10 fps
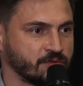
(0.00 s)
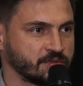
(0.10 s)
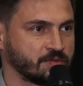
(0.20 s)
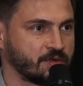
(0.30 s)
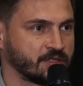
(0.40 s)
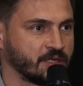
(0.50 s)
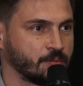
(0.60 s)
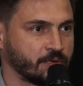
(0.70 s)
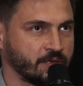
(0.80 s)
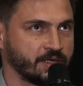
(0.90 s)
several
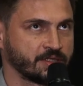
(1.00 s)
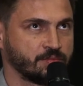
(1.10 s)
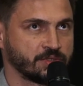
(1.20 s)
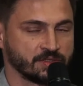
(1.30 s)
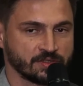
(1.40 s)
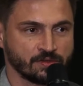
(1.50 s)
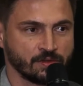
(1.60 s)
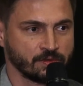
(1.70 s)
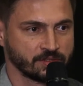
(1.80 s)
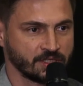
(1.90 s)
thousands of
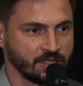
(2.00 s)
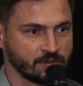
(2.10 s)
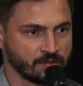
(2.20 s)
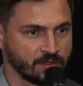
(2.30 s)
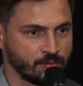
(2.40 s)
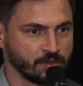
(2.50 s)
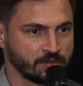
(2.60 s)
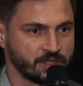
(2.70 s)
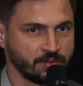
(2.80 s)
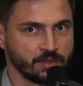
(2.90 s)
dollars per square
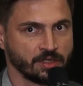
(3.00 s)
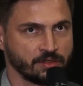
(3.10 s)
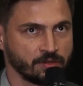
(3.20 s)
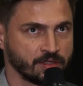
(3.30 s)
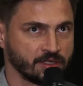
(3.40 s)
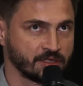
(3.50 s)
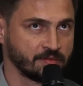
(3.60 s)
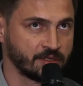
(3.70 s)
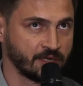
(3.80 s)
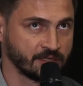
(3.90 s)
meter. So
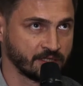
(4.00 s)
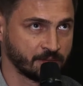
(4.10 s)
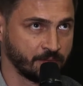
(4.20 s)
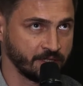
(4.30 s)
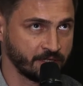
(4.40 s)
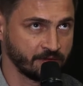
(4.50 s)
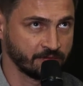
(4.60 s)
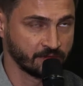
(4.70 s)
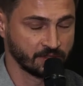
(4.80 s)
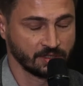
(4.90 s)
there was this
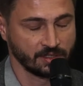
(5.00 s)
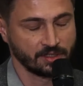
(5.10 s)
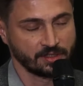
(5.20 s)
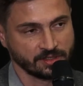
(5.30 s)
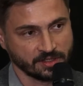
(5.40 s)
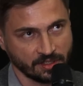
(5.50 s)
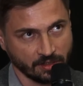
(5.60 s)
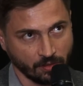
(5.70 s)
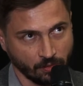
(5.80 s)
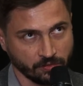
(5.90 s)
project of a business
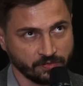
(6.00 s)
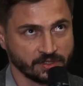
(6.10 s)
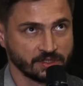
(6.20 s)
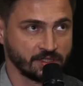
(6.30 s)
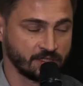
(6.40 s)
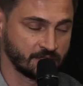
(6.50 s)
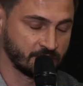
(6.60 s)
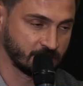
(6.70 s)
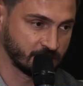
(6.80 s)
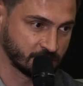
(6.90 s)
center with 3
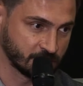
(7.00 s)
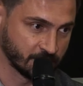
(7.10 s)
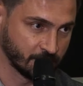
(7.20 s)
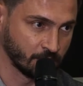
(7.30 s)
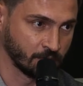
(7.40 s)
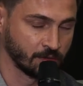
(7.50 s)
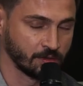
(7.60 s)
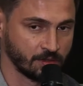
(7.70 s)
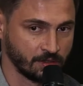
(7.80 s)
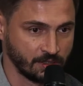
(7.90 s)
million
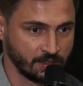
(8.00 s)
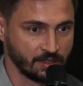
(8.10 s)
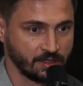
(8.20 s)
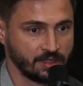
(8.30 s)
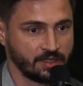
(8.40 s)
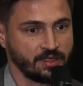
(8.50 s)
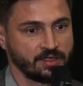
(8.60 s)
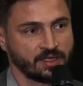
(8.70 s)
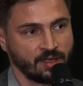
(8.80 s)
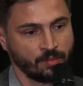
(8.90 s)
square meters
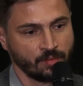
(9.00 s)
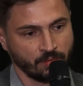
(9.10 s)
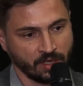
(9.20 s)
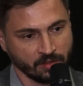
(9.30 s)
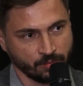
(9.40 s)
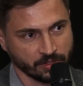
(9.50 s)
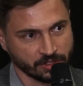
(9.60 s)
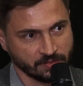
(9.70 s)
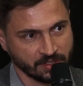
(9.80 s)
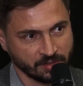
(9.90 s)
comprising both
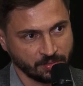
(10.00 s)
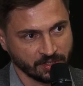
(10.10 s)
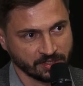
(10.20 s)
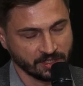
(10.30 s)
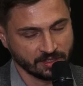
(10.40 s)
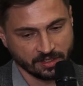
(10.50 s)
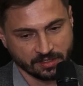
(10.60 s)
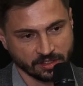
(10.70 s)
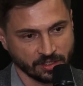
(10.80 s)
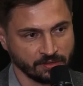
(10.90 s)
business and
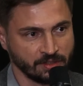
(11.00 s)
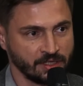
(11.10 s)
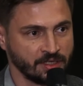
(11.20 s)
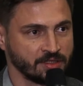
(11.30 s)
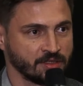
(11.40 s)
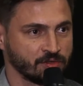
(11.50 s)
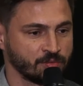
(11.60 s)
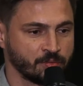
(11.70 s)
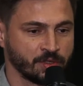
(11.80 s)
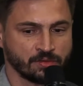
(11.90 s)
residential
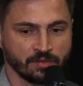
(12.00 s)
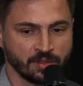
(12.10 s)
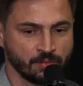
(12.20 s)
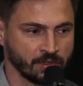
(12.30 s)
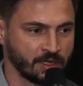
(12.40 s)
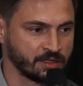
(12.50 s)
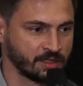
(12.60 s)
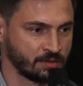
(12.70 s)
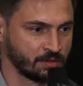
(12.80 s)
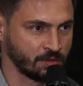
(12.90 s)
premises for
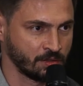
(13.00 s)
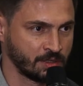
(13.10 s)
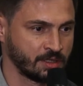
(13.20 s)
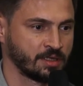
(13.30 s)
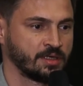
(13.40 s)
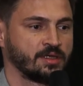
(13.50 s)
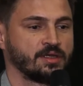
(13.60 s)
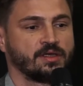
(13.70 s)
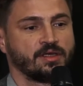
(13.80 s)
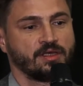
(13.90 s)
50,000
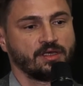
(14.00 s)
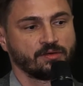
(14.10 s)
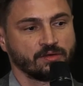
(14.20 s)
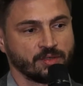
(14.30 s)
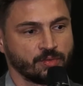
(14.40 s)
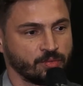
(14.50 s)
occupants